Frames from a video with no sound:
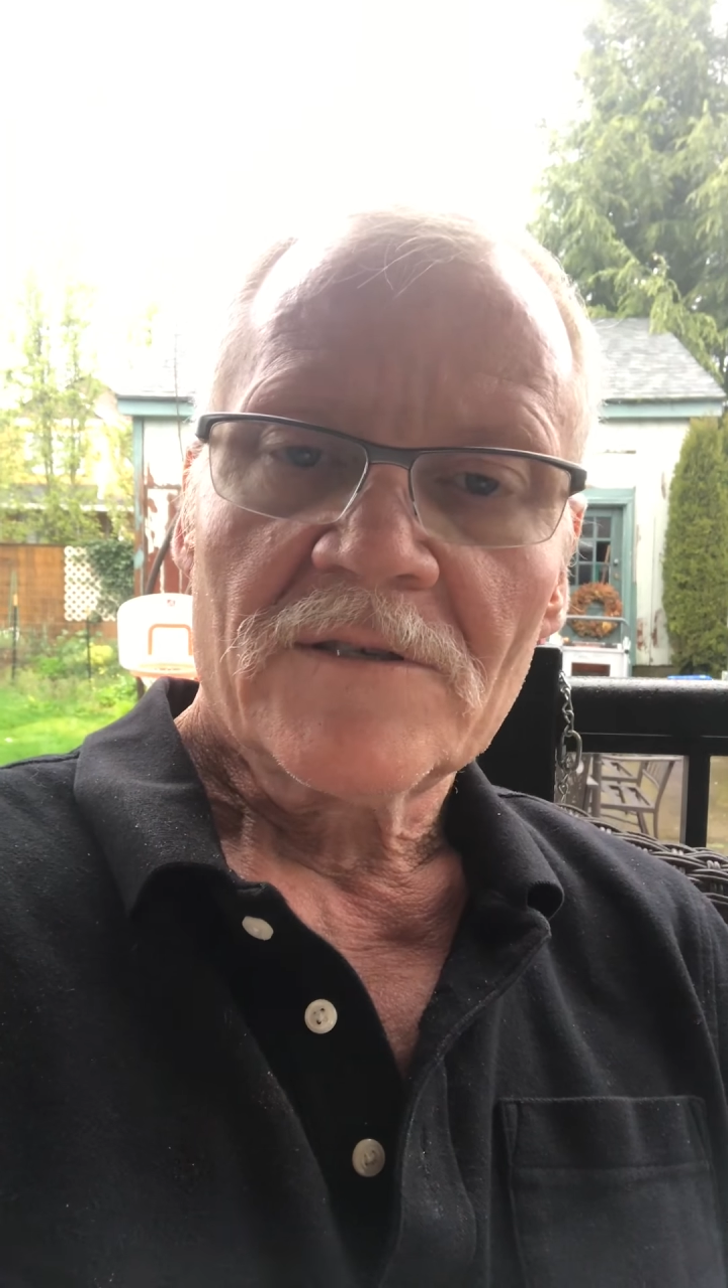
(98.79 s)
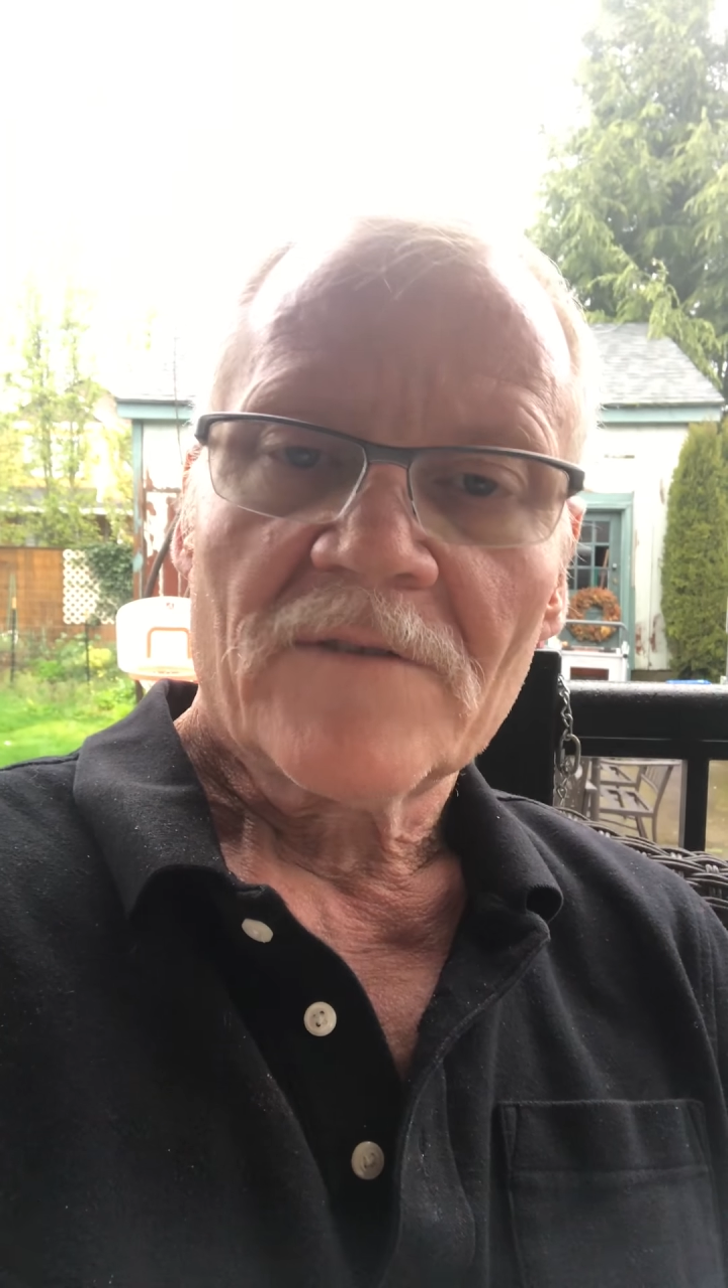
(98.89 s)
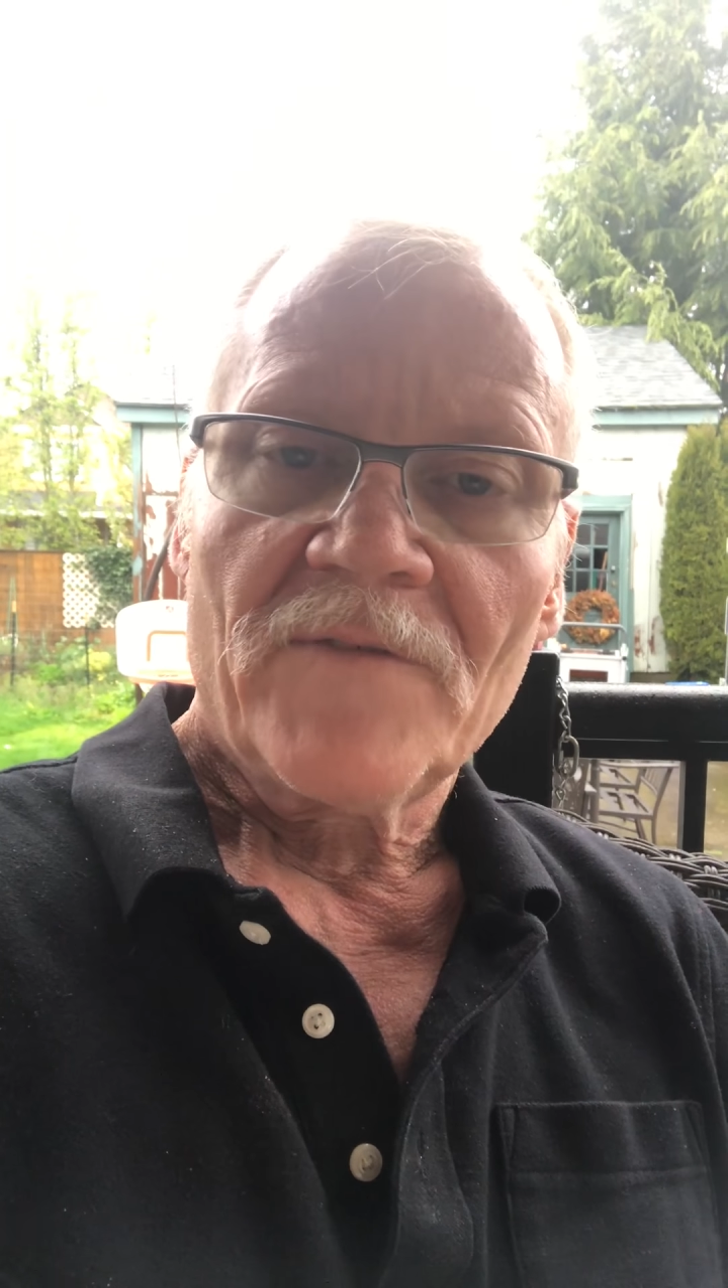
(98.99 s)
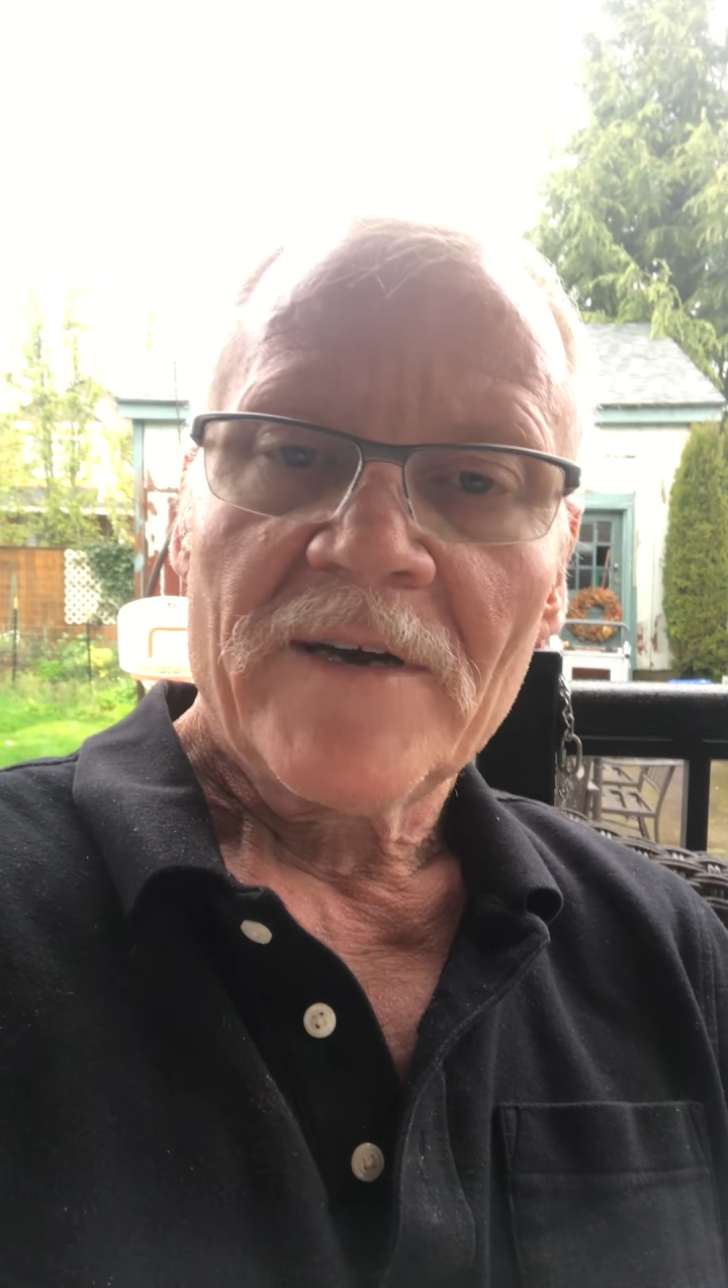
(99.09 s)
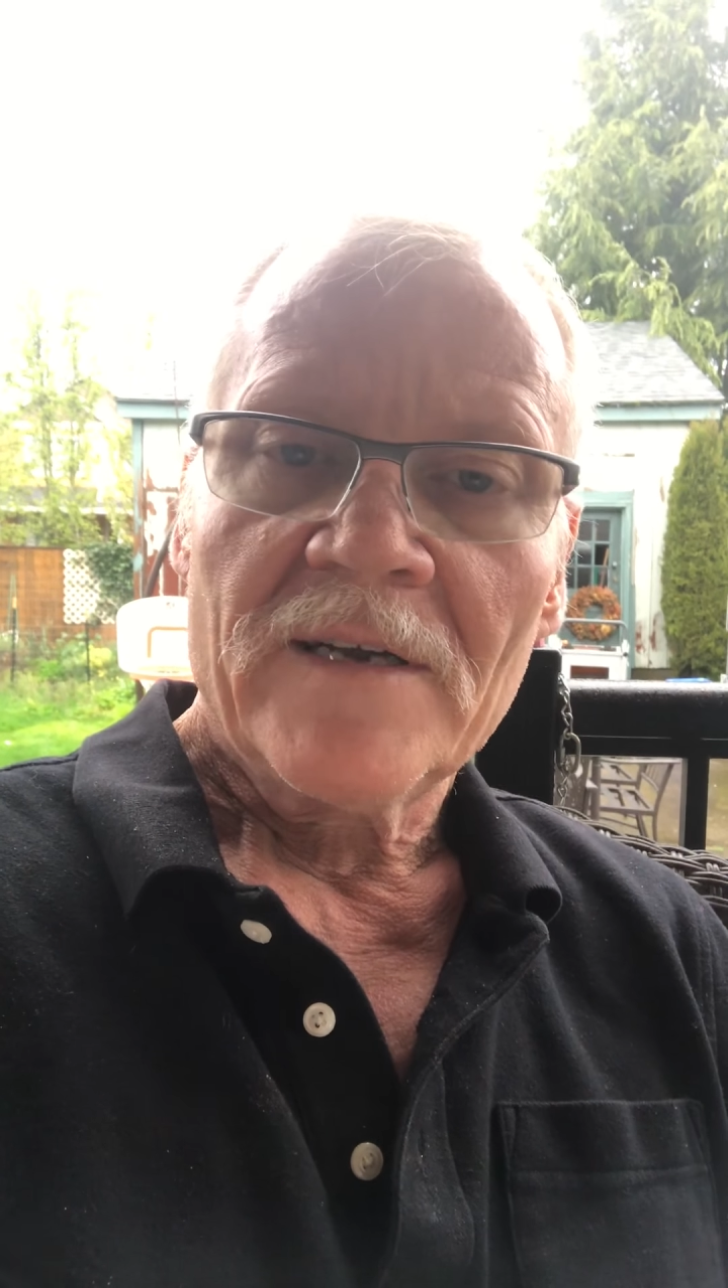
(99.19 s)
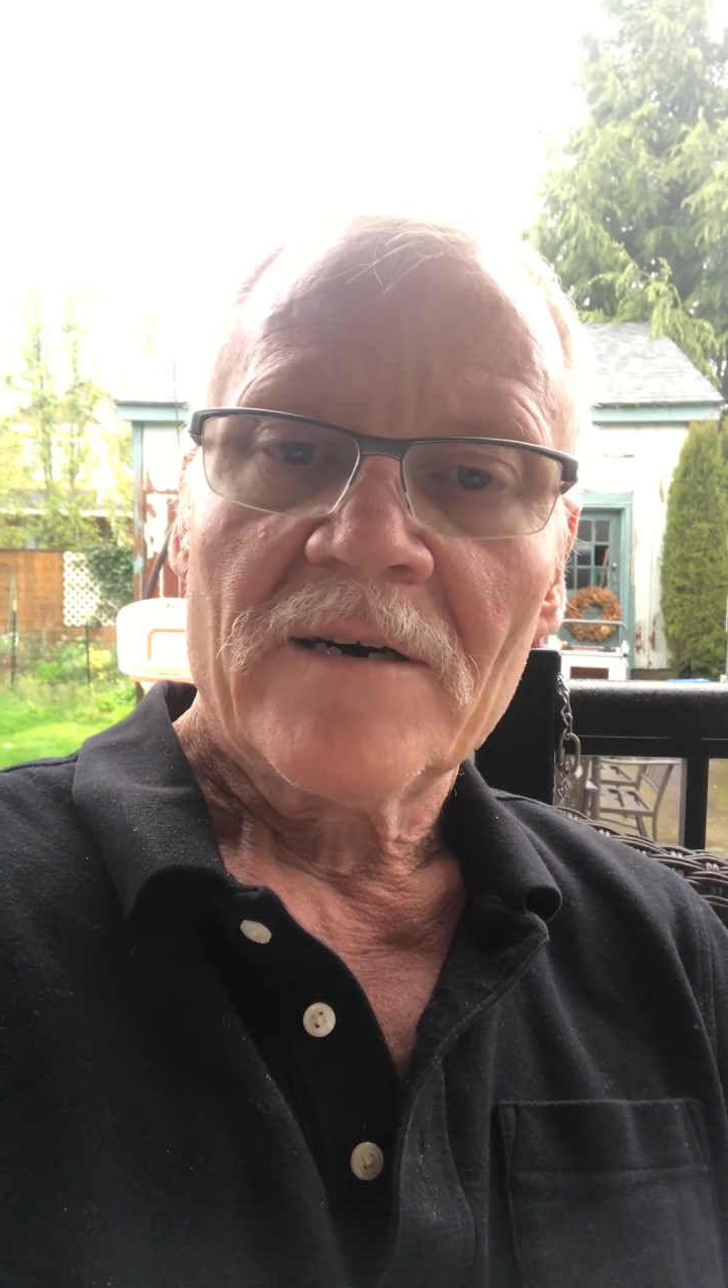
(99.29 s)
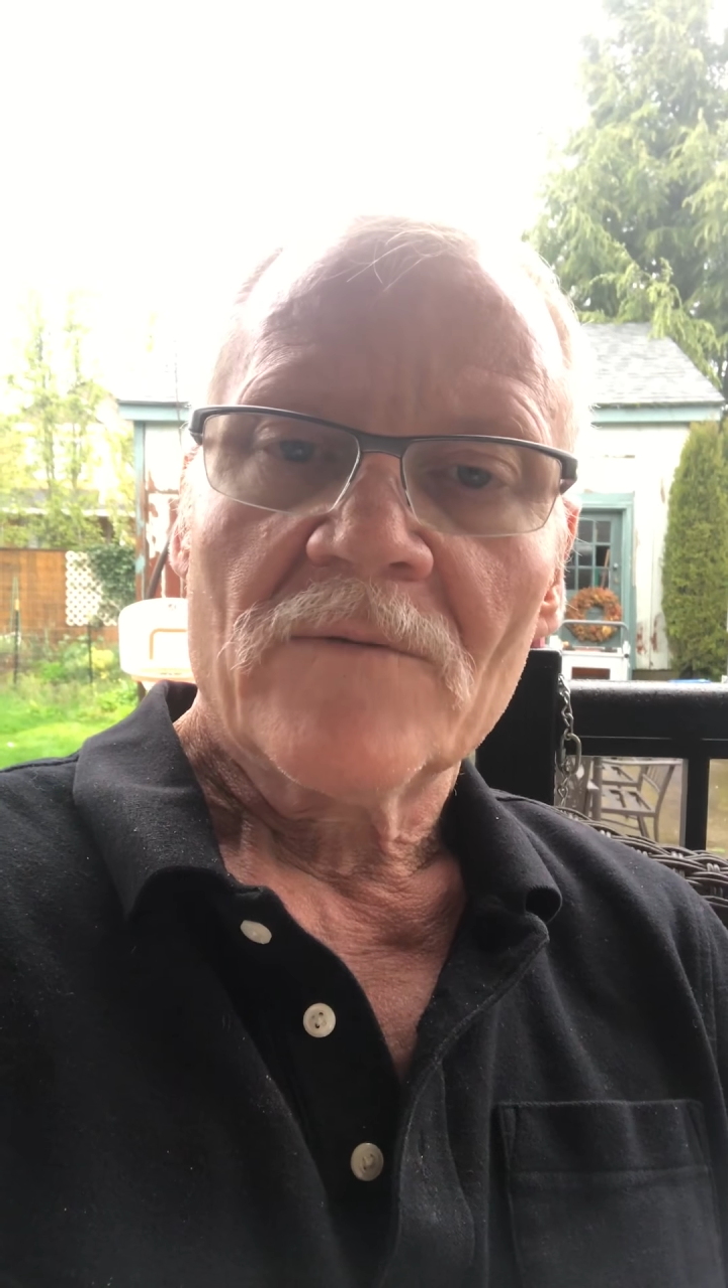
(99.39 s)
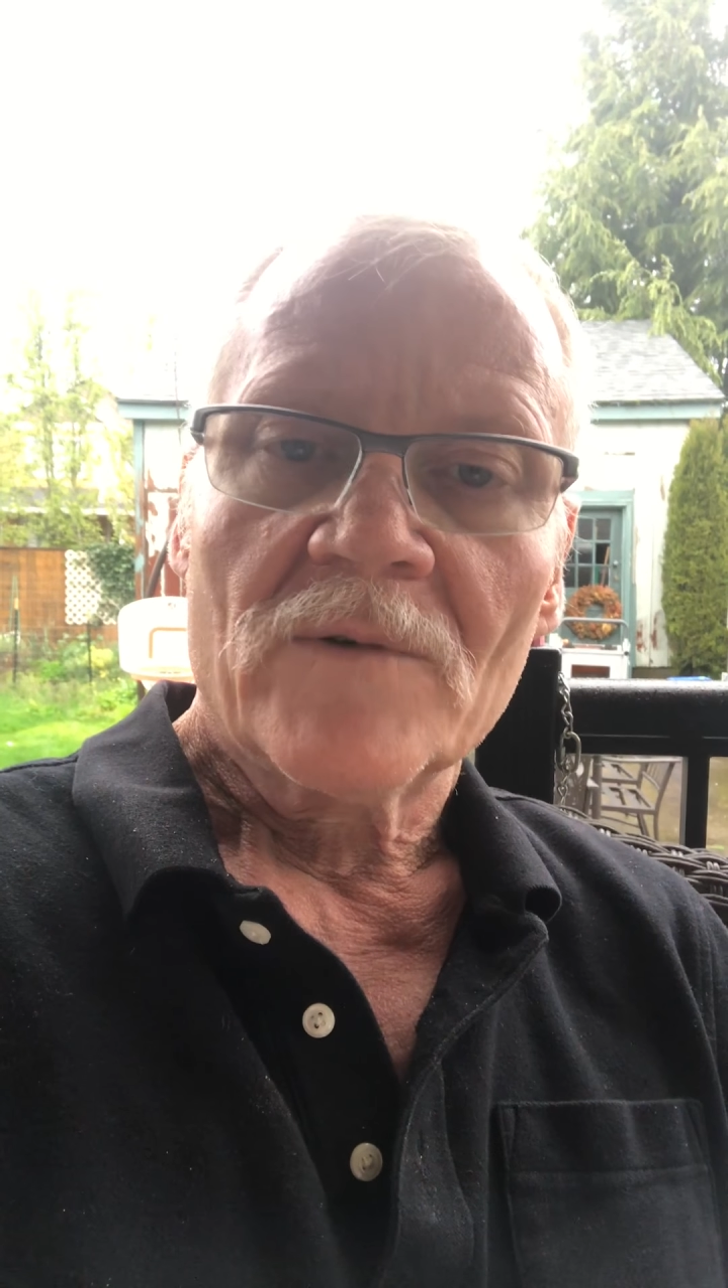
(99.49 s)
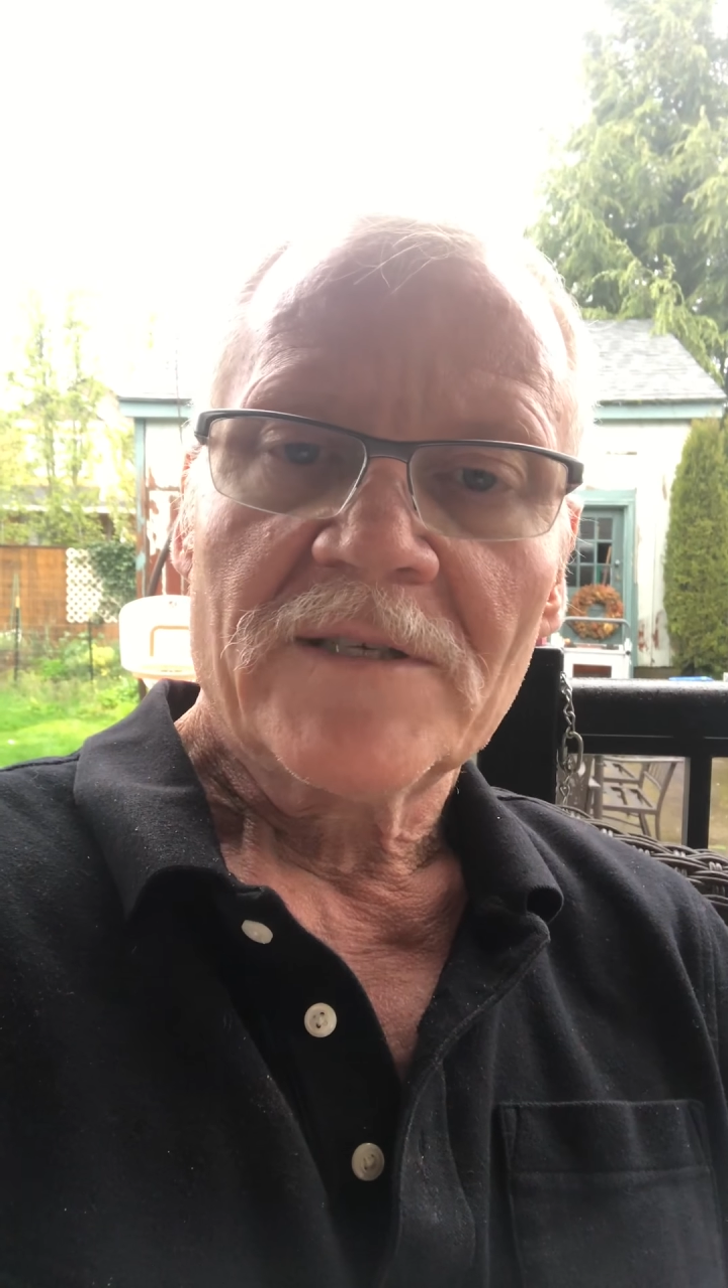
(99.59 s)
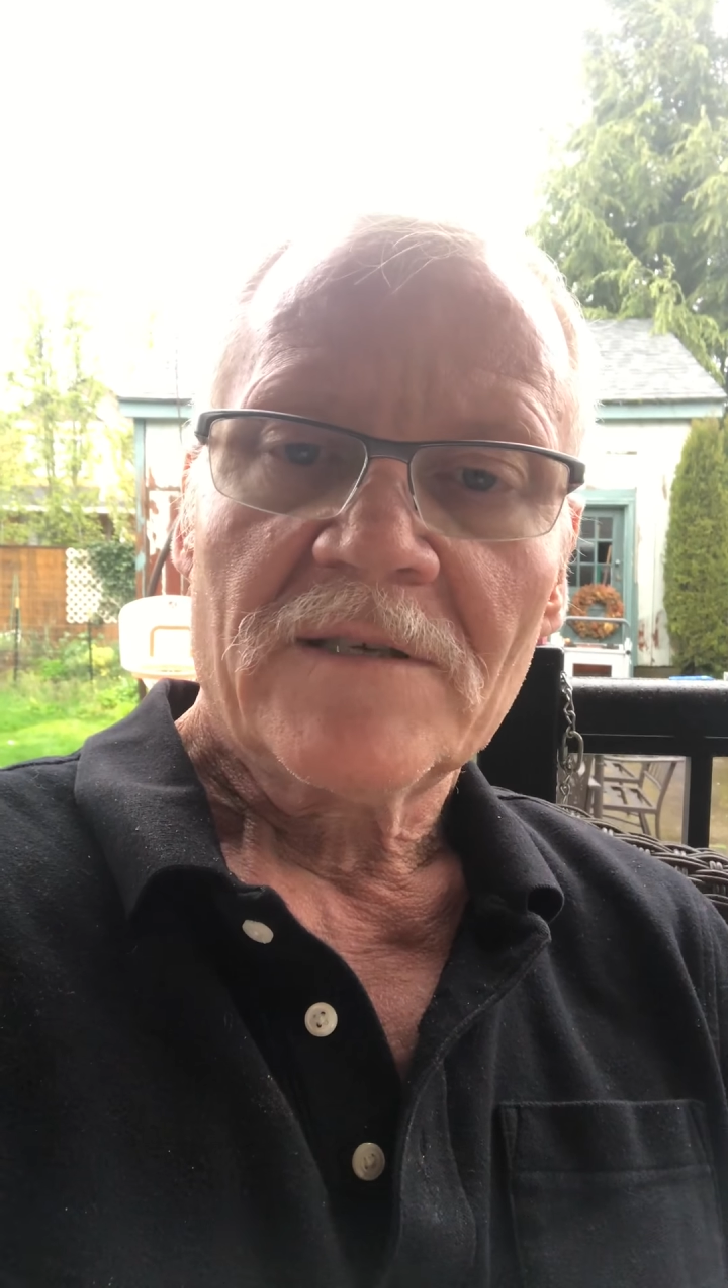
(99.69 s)
to find
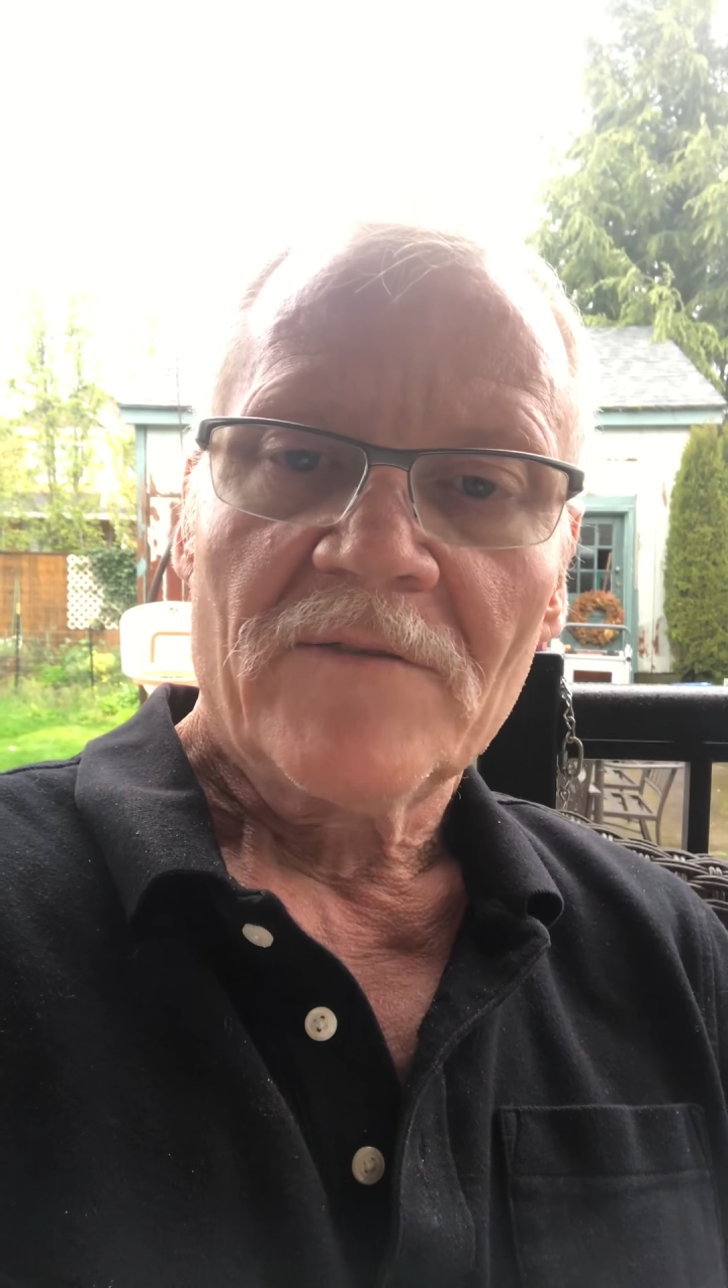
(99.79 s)
out what's